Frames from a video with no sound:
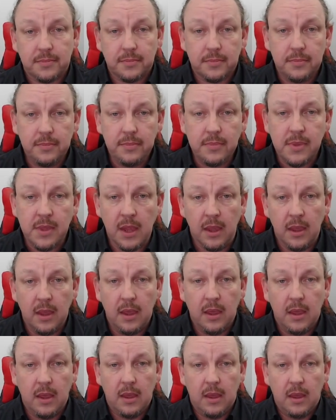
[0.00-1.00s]

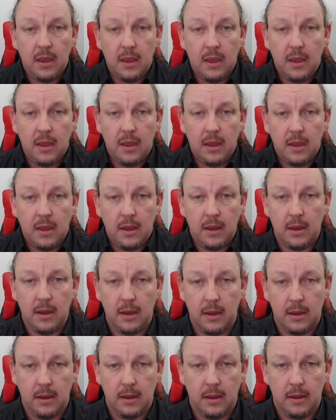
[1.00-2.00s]

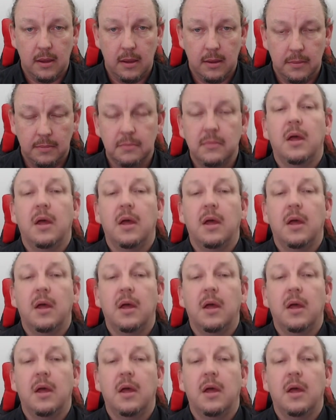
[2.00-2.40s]
Nothing is said.